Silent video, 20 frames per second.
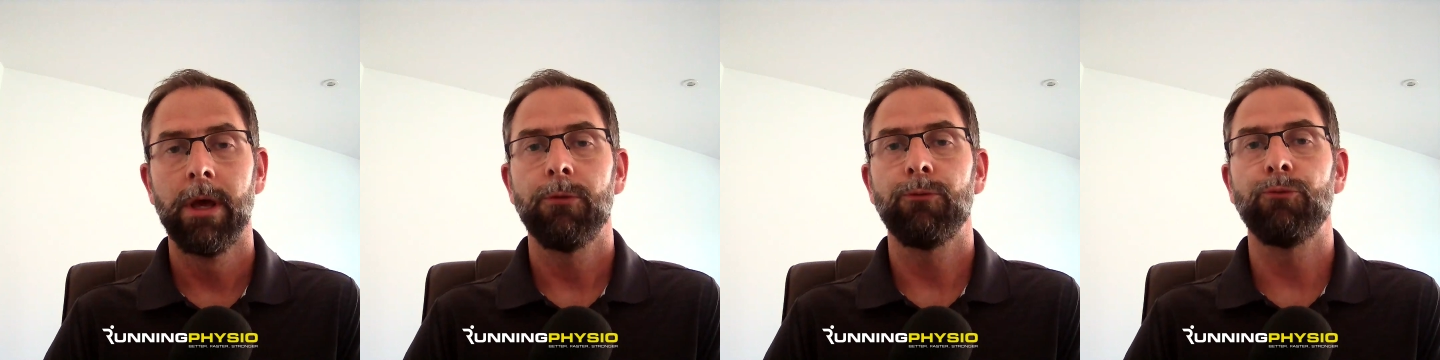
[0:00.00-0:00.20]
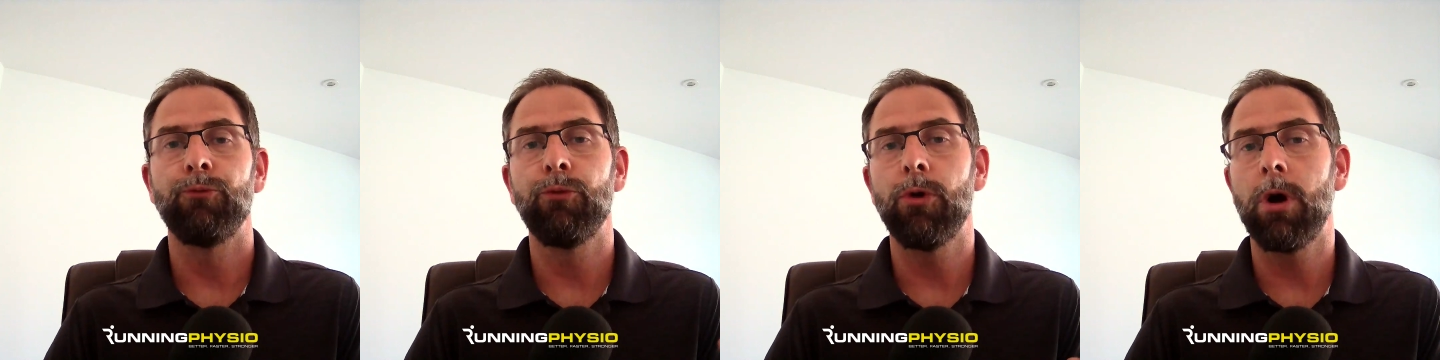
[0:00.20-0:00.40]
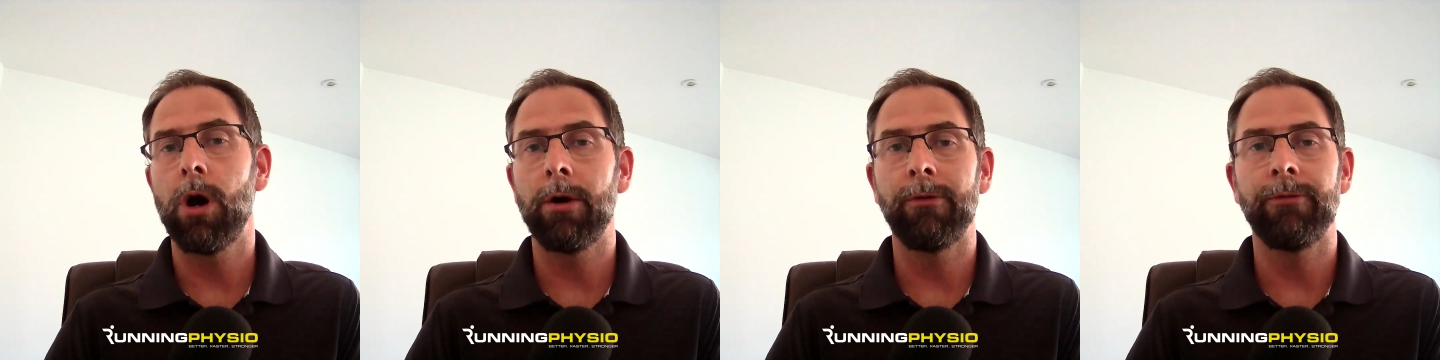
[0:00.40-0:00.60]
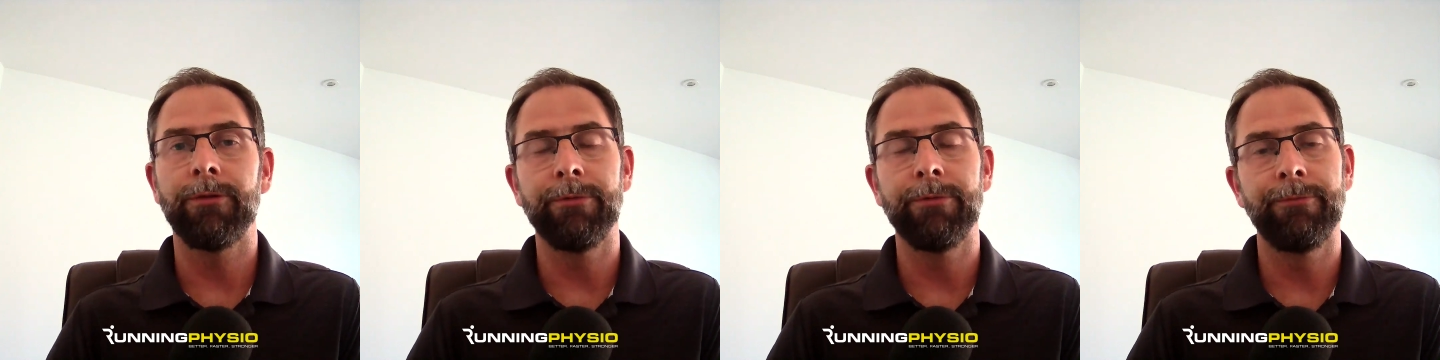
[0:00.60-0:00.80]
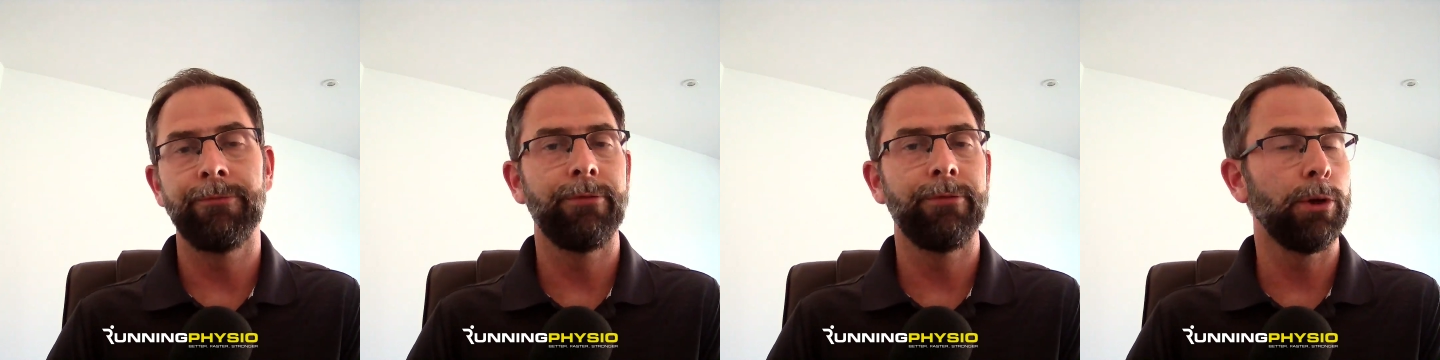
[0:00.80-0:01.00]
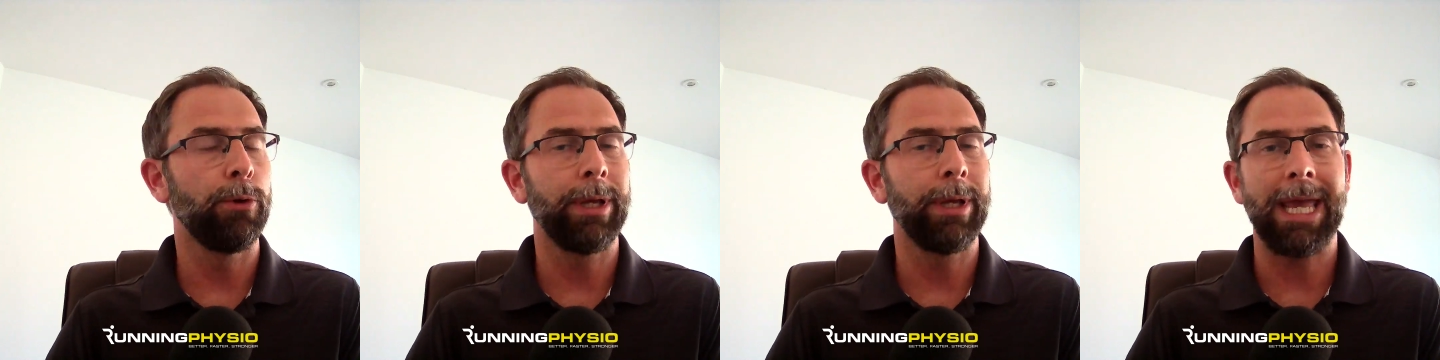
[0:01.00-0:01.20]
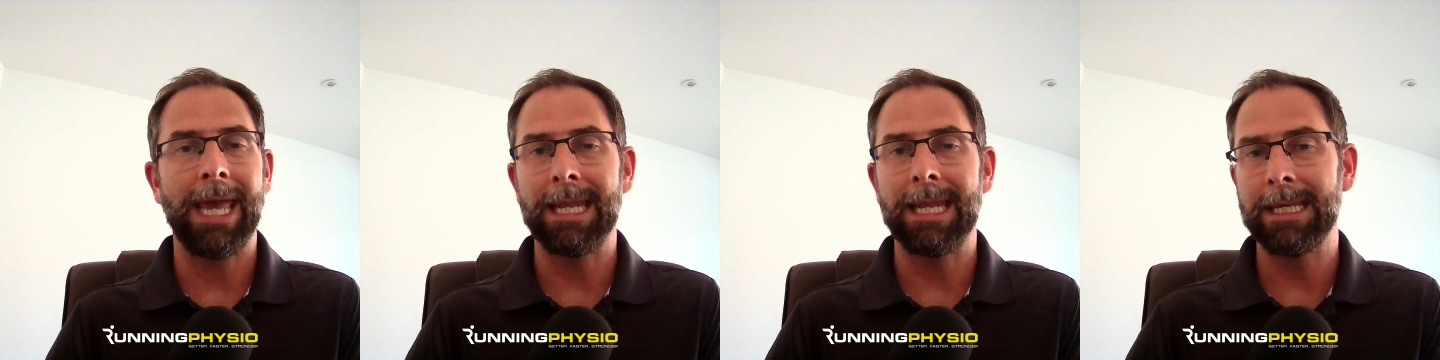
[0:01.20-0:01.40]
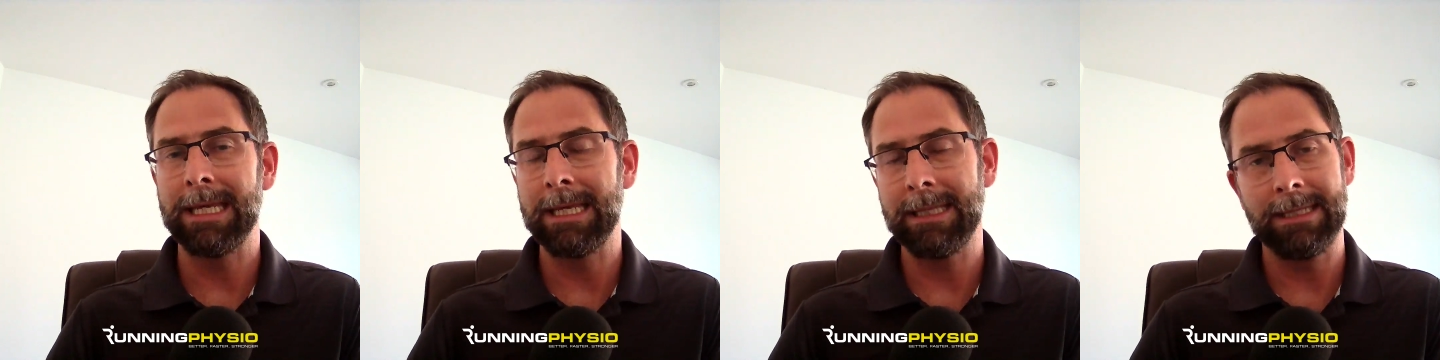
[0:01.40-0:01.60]
rather than following
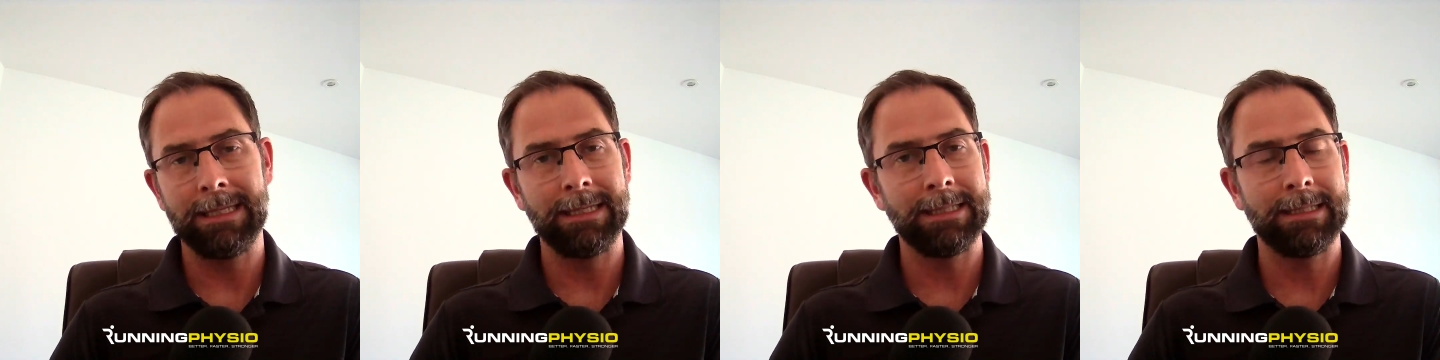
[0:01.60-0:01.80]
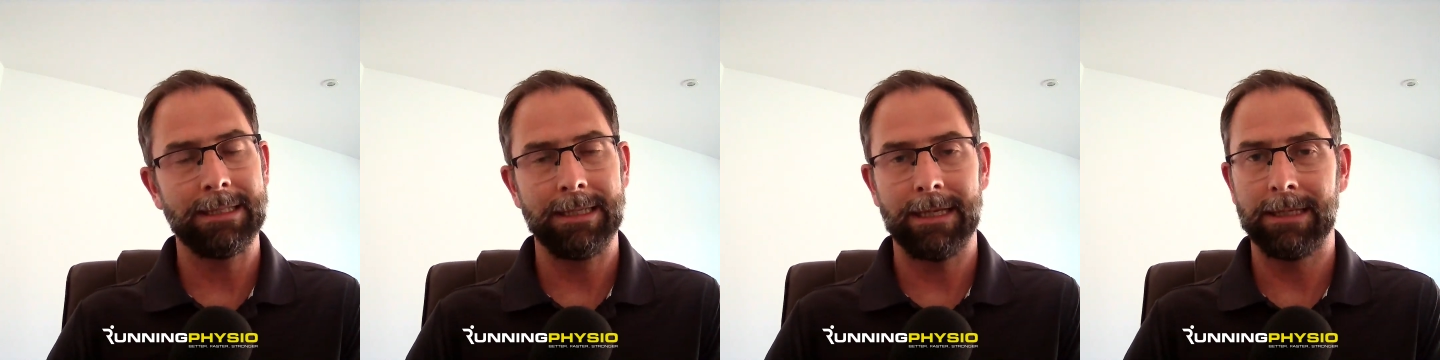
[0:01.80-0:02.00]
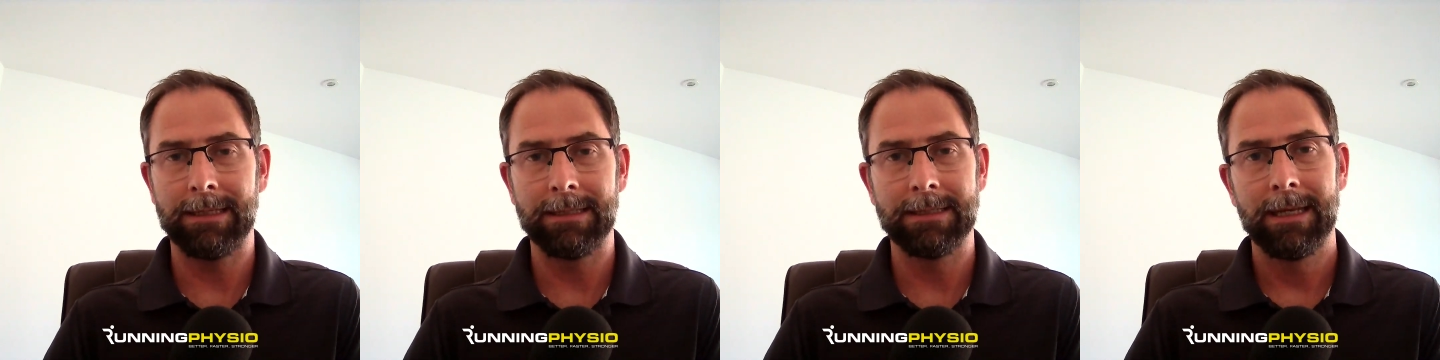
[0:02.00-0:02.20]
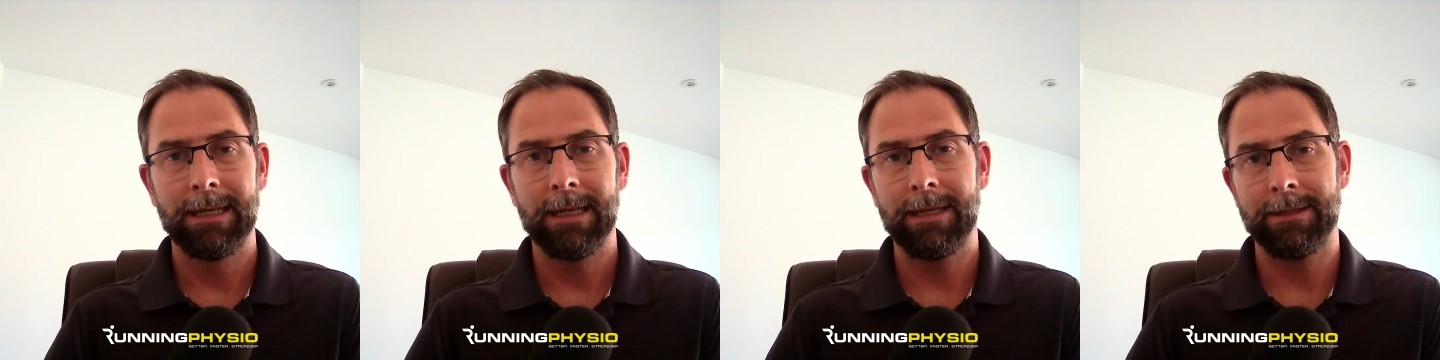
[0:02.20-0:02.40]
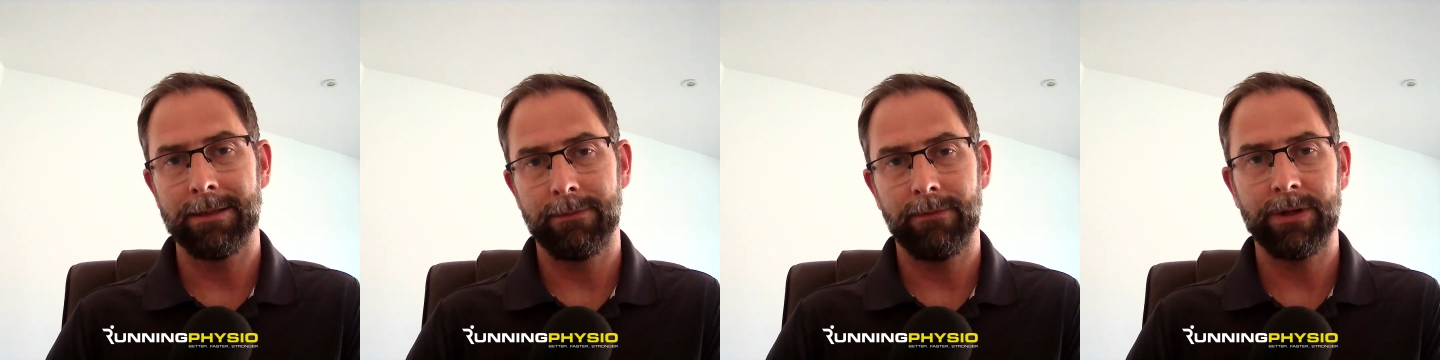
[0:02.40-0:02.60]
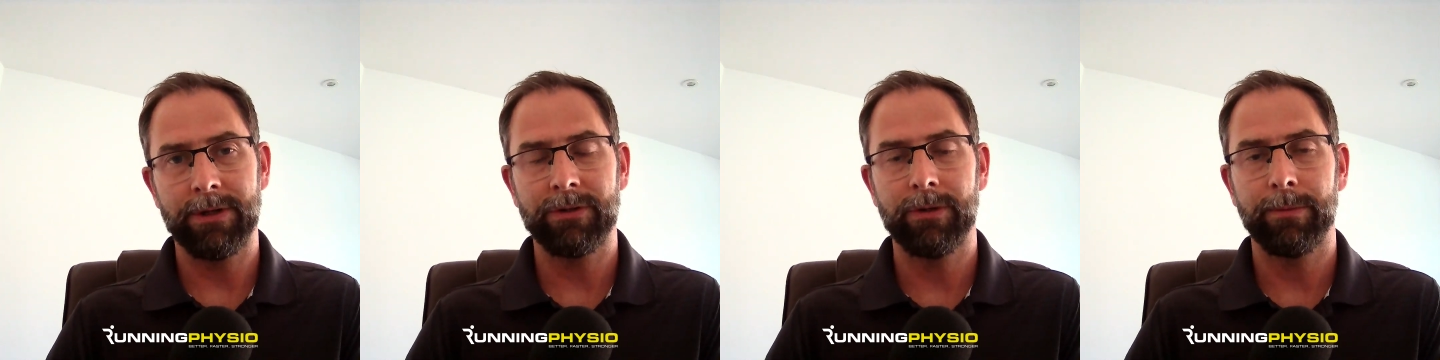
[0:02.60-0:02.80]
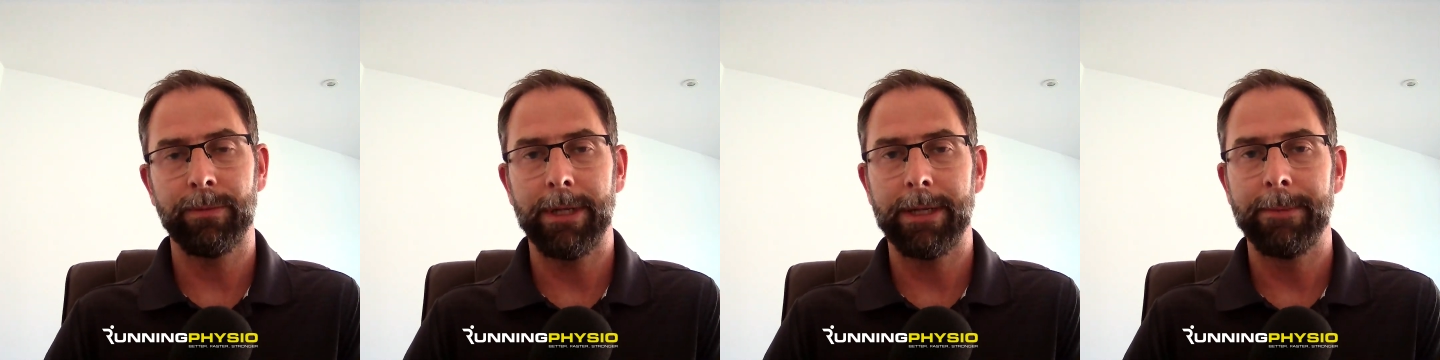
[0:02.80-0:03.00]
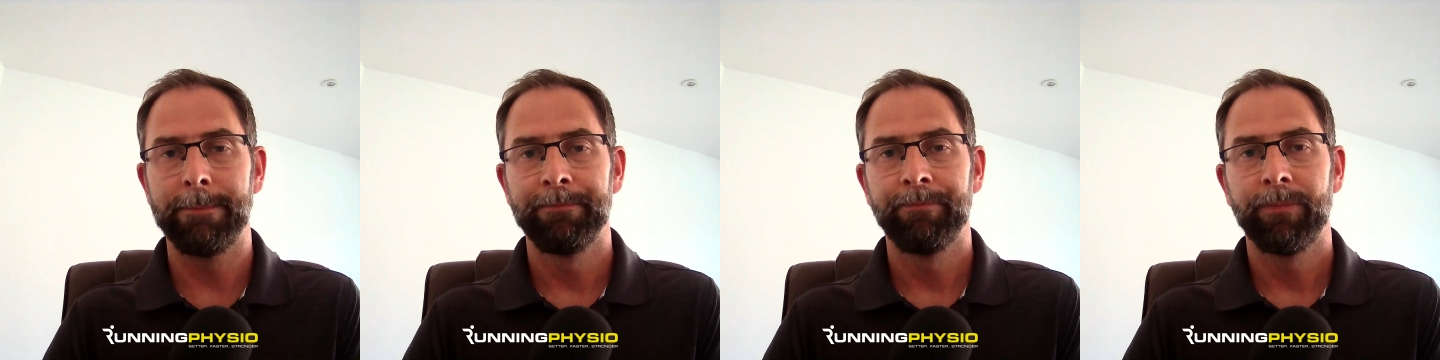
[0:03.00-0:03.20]
any of these things as a
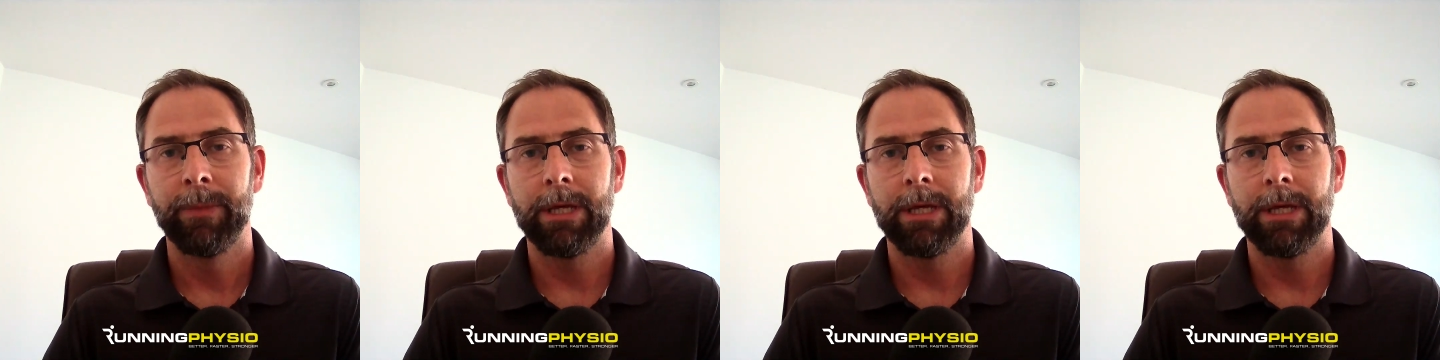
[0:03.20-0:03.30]
recipe.